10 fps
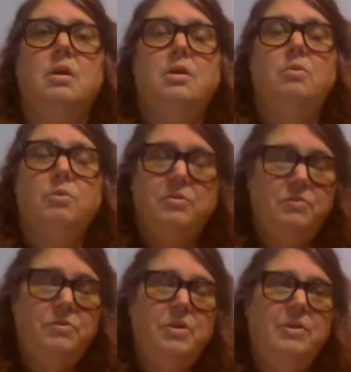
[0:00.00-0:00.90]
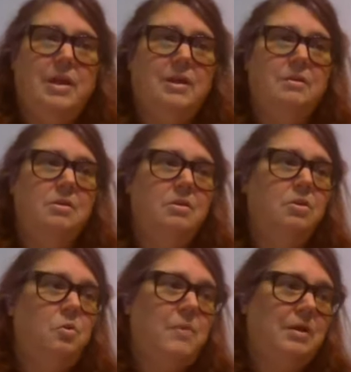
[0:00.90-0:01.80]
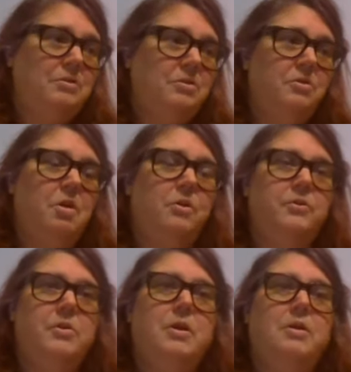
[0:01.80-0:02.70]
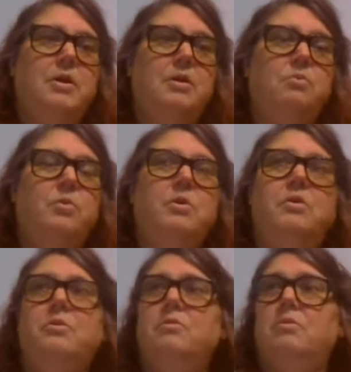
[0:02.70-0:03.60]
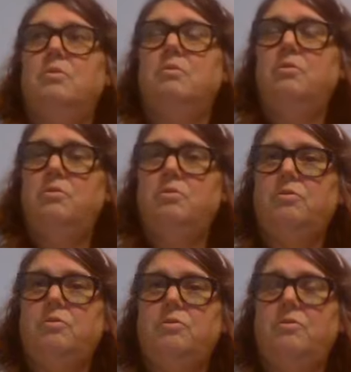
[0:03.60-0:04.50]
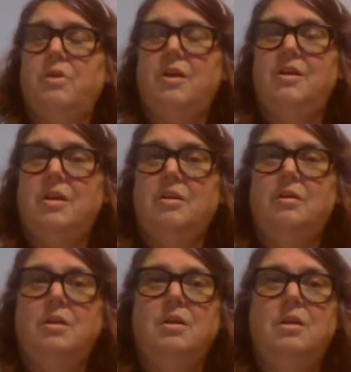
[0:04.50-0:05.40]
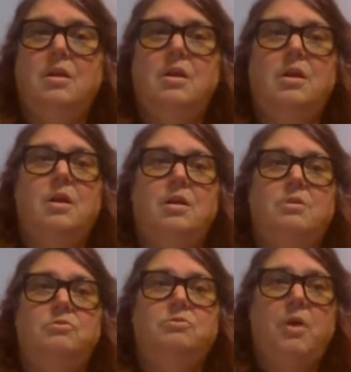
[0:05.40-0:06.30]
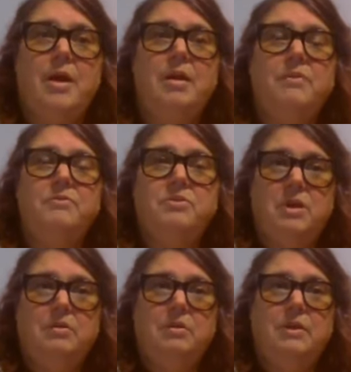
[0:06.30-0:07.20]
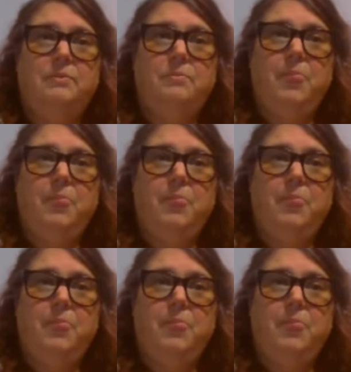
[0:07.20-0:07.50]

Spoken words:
And once you've done that, go back to your altar area where your crystal is setting. Dry it off gently.